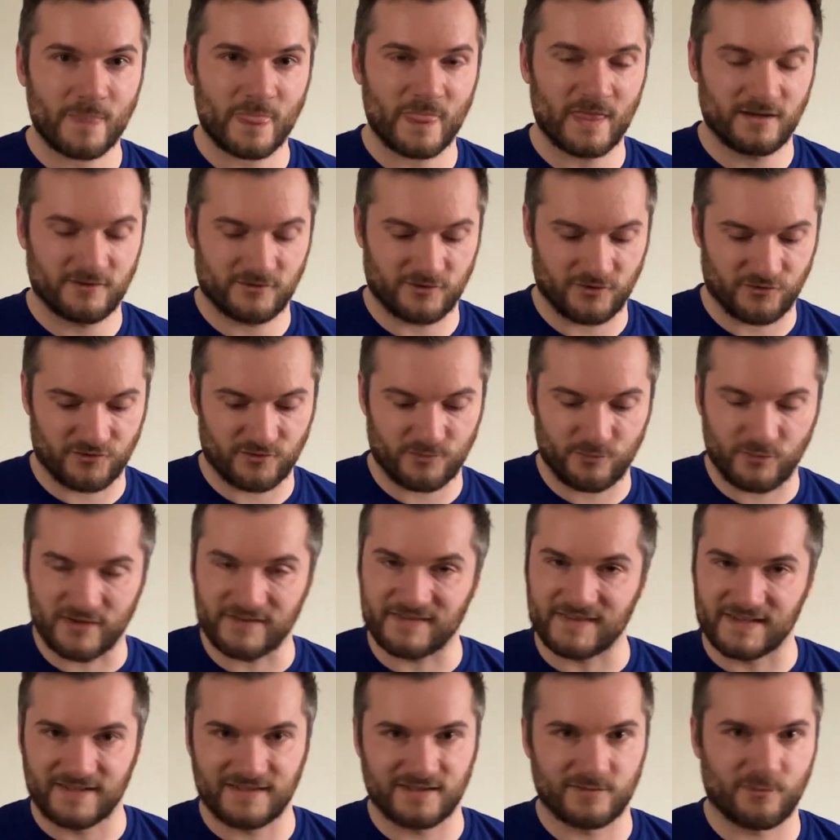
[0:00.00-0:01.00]
So you just place
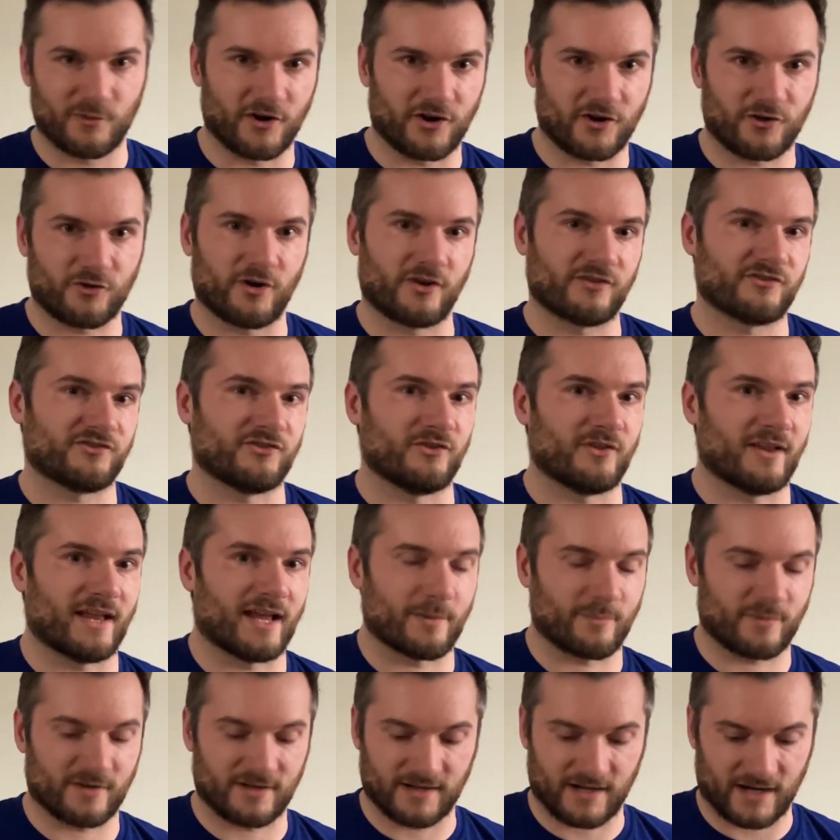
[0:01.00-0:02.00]
the easy bar across your lap
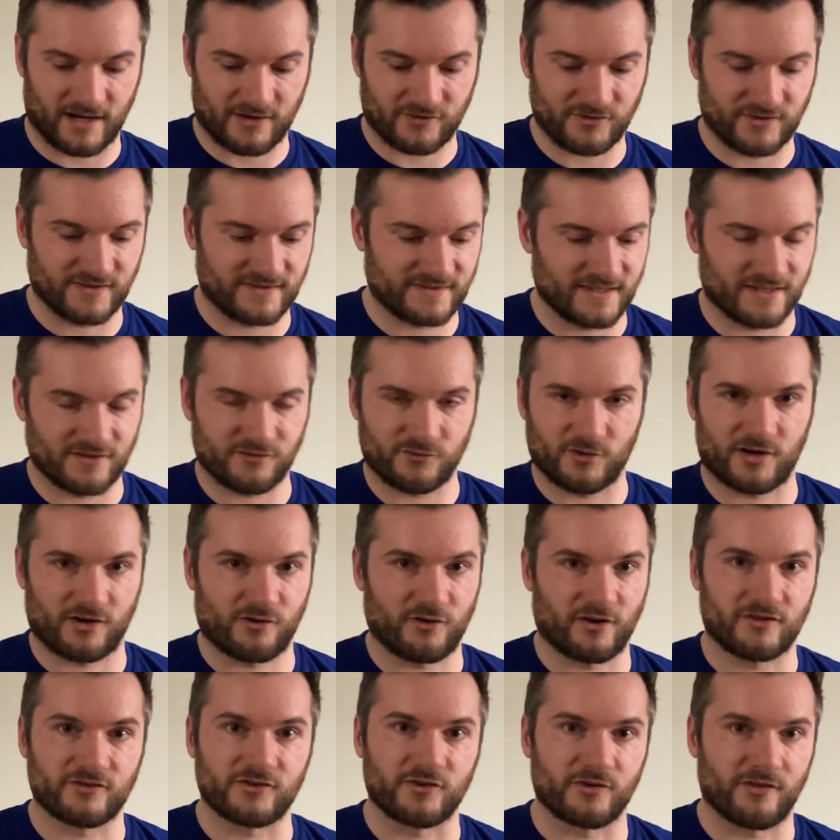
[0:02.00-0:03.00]
and it actually sits right
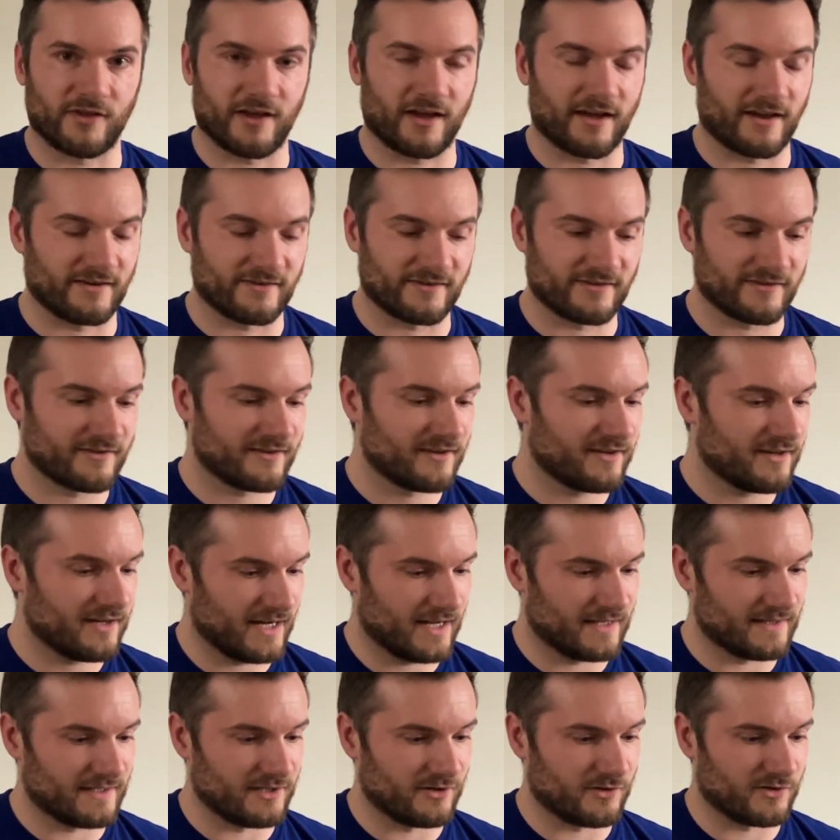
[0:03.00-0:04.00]
across your thighs, and
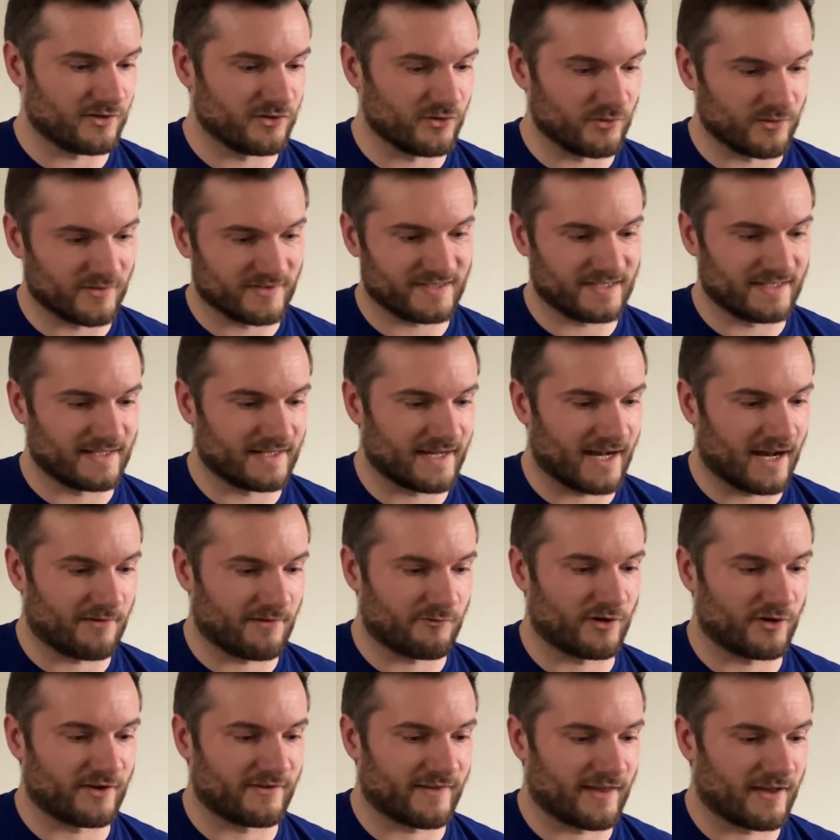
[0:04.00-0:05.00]
then you can do a seated calf
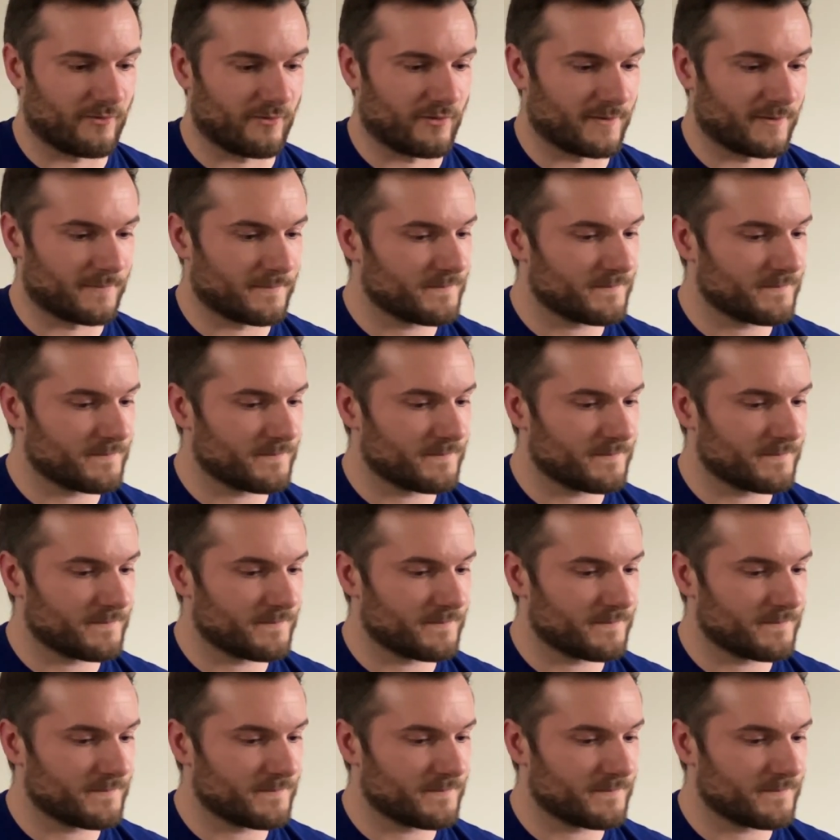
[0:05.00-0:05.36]
raise that way.